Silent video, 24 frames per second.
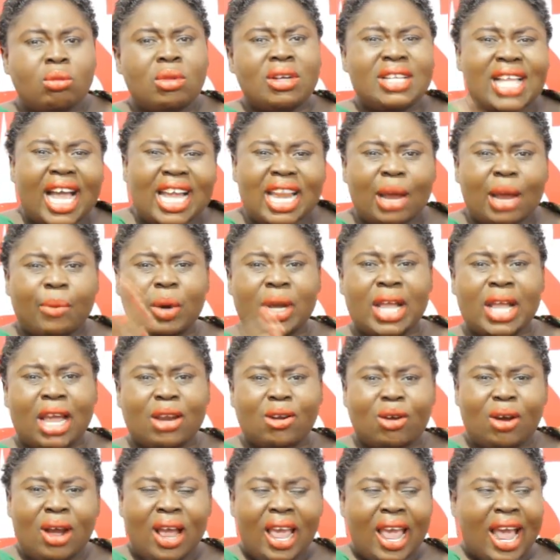Munya de
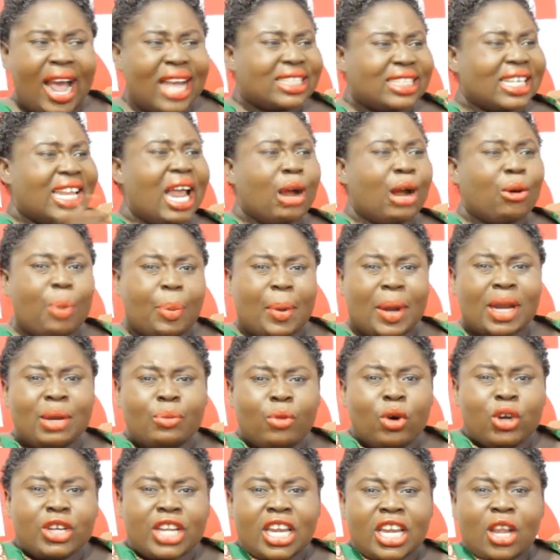Moyano, I said, I'm going to
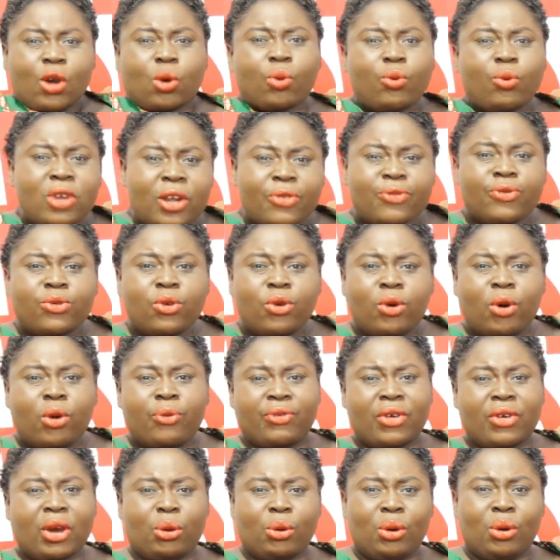put in the Kuni for more
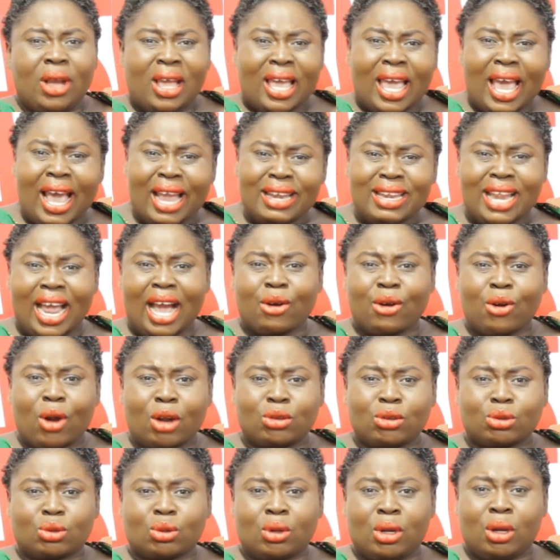fell. And yeah,
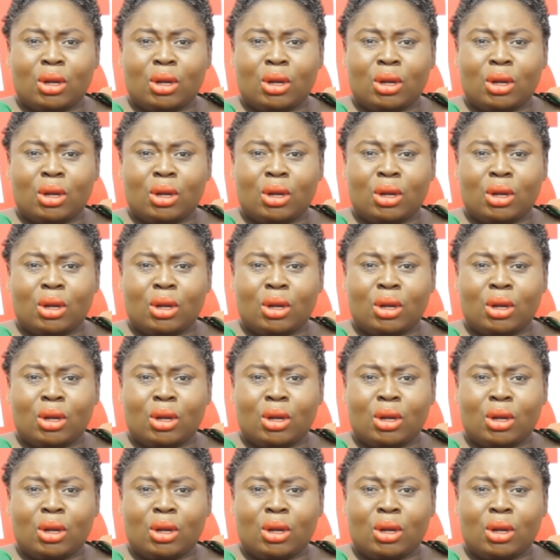brother,